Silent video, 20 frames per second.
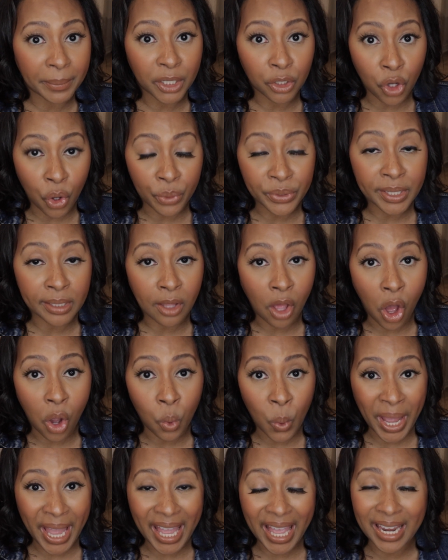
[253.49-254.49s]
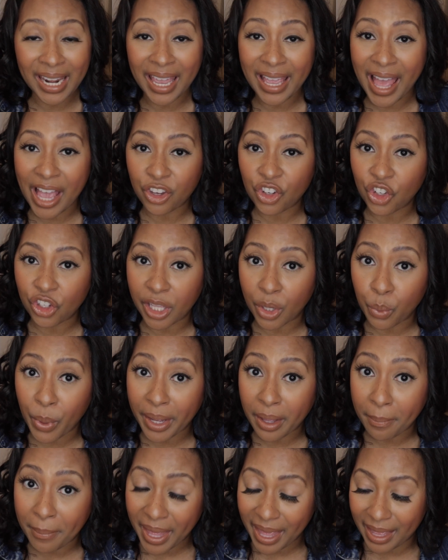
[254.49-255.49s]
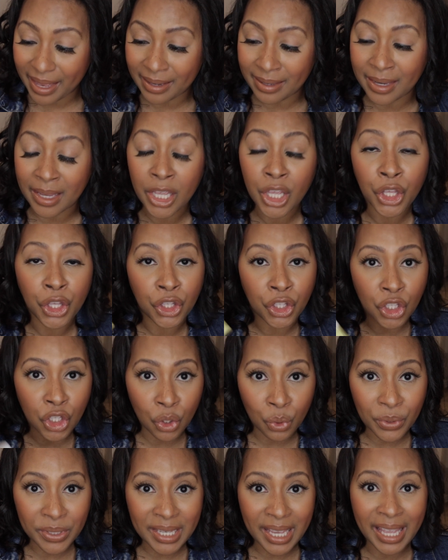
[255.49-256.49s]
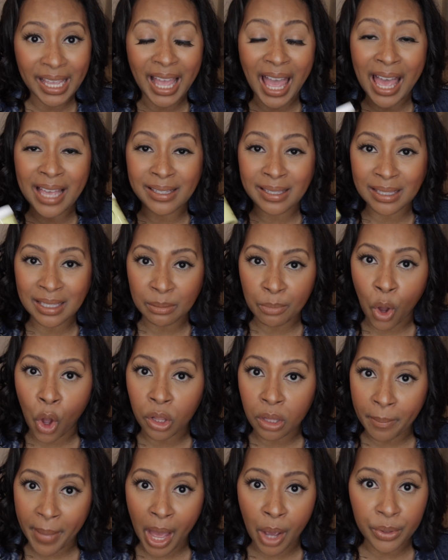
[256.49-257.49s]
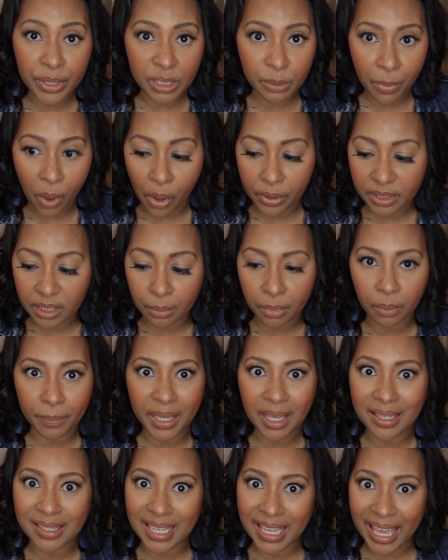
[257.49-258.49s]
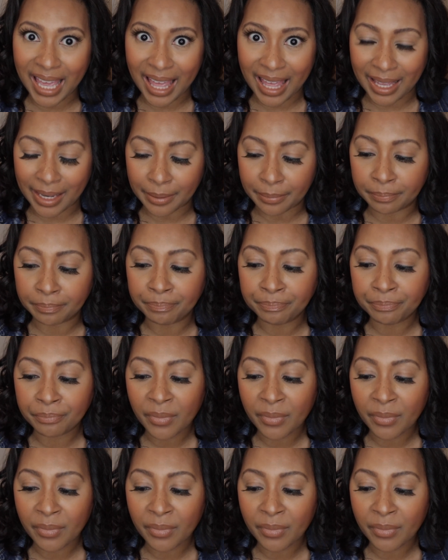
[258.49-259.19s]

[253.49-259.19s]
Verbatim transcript: bit goes a long way, and I actually recommend using as small amount as possible because again,